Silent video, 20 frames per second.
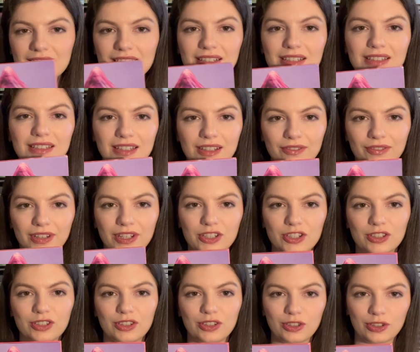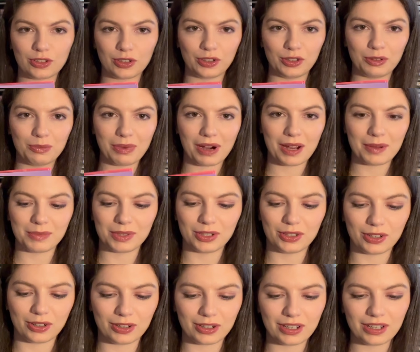is Confessions 2 by
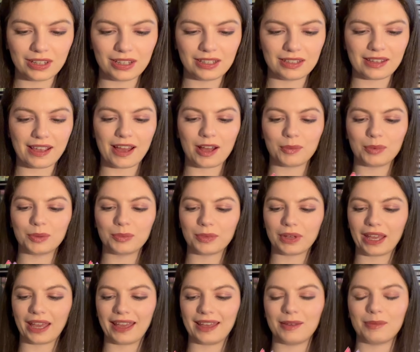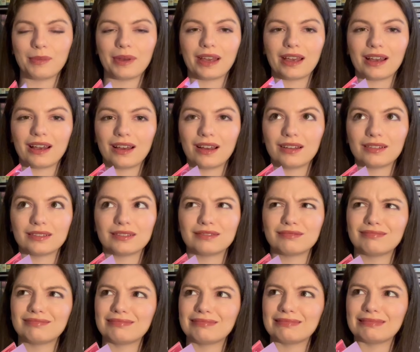Madonna. This album came out
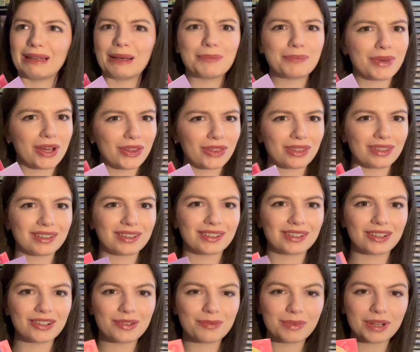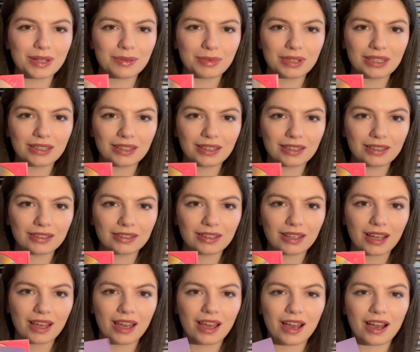a month ago maybe
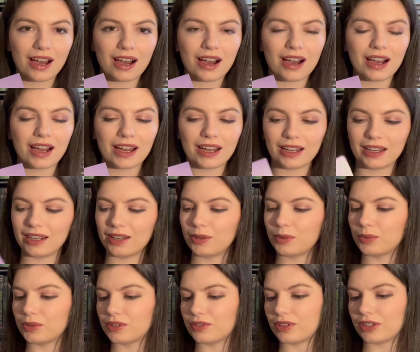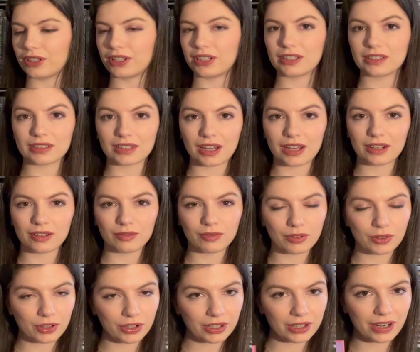now. I was very excited
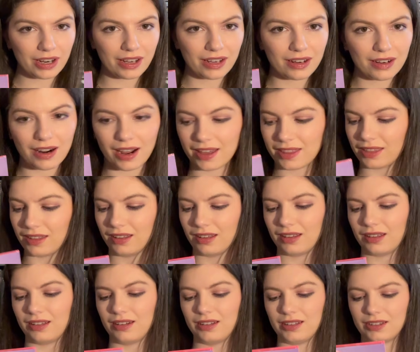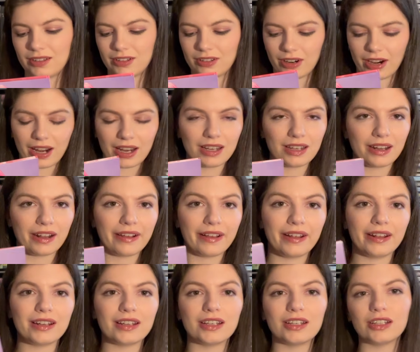for it, and I think it is great,
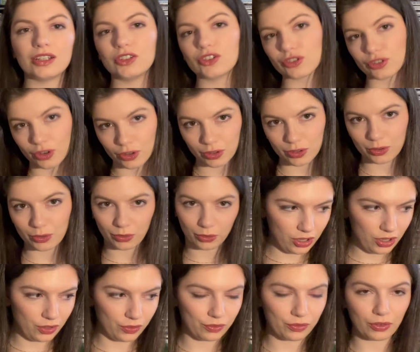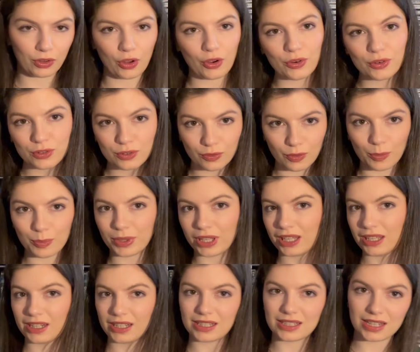and it is so cool. It flows from
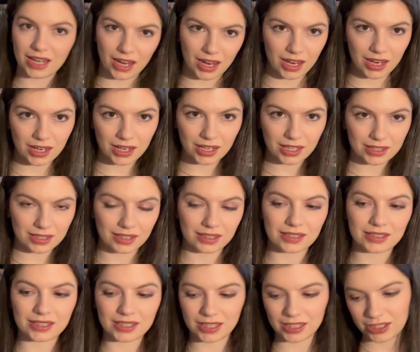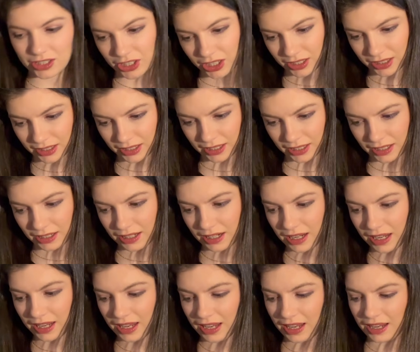beginning to end. It's like a DJ set.
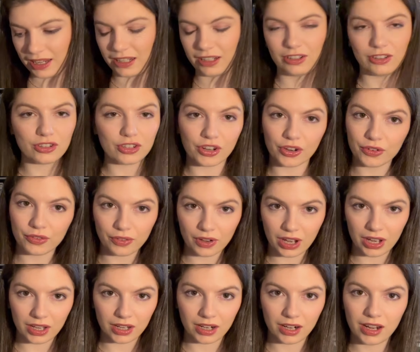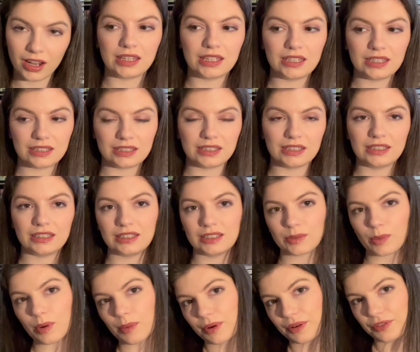It is so fun. This is
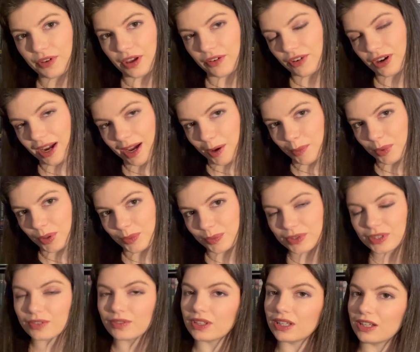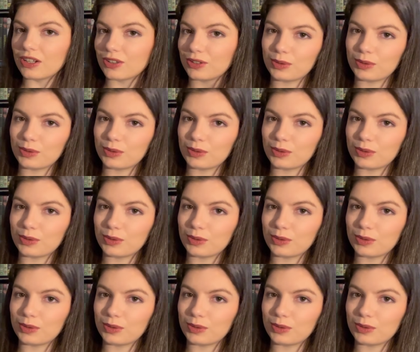one of my favorite albums of the year as